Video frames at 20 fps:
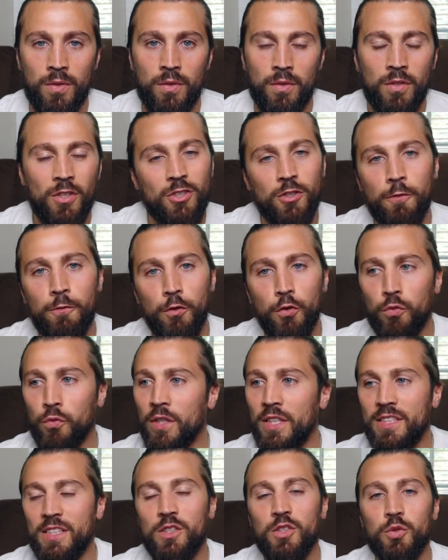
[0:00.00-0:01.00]
There's a few
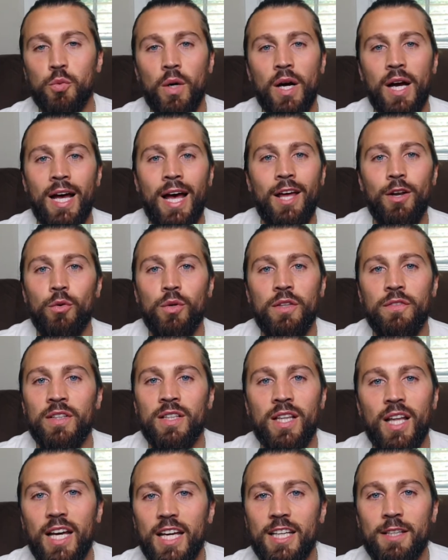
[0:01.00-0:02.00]
reasons why I don't even
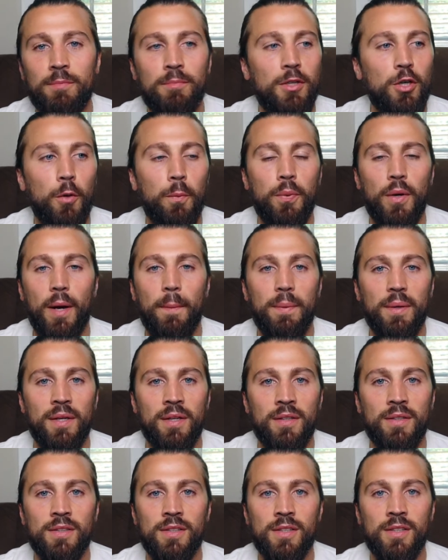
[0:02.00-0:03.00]
like meal prepping.
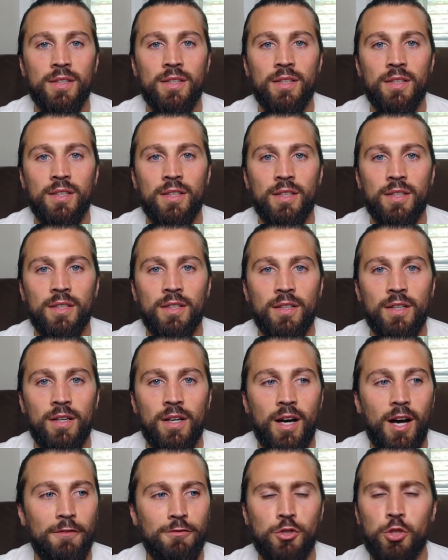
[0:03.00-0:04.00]

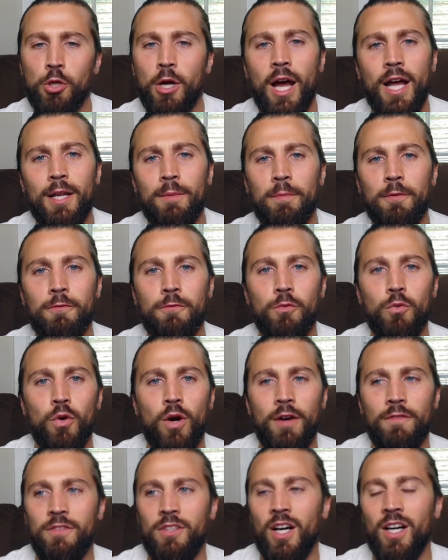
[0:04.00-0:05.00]
I've tried it before,
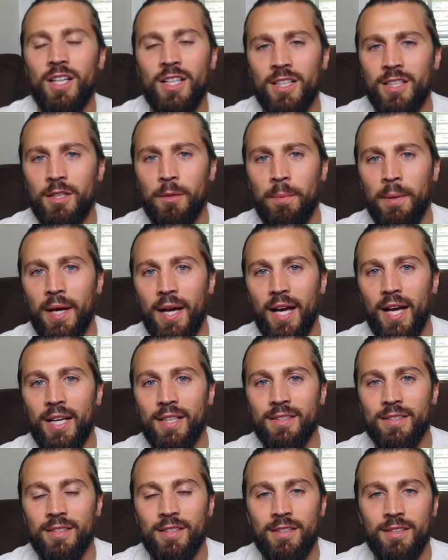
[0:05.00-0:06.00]
I've done it in the
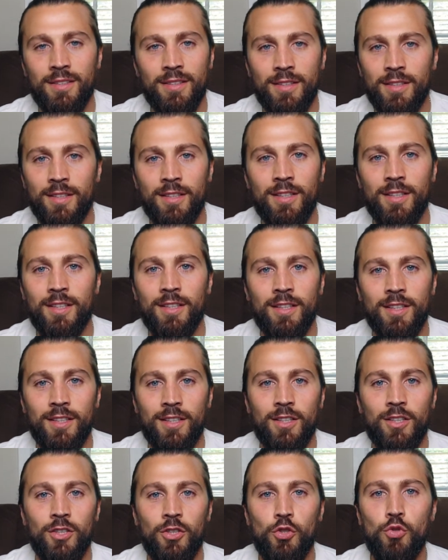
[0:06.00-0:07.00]
past.
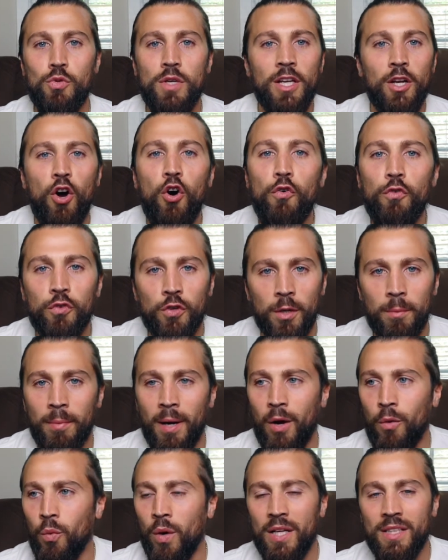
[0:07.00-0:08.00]
You get over it
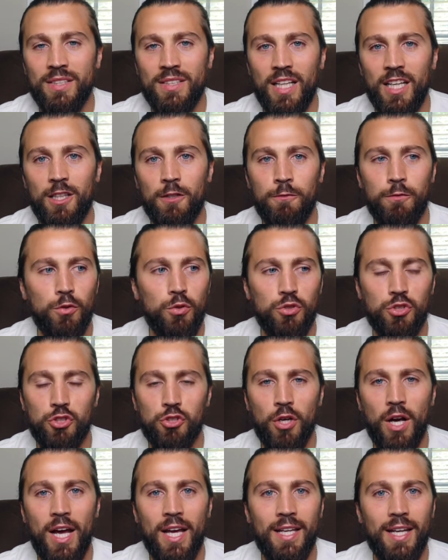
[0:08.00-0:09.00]
by Wednesday, the food's
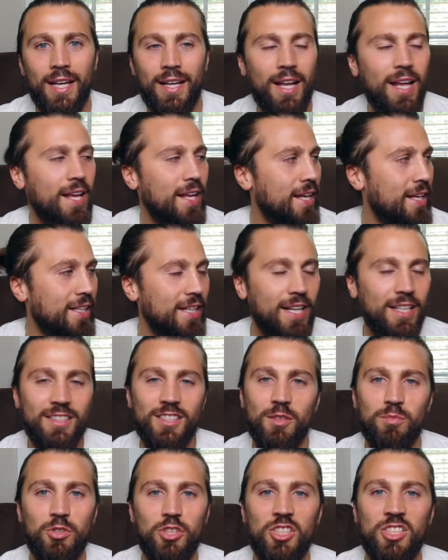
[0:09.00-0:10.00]
dry and it ends
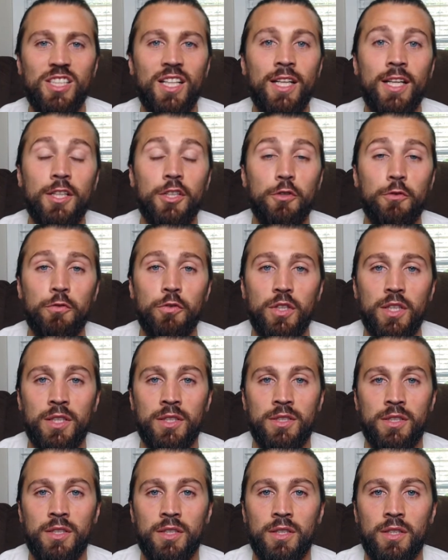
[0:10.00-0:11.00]
up just sitting in your
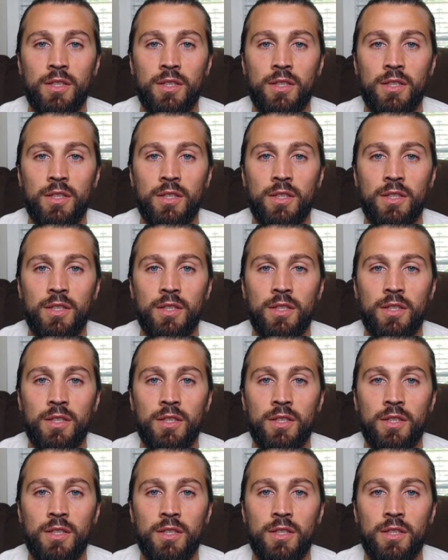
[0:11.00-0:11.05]
fridge.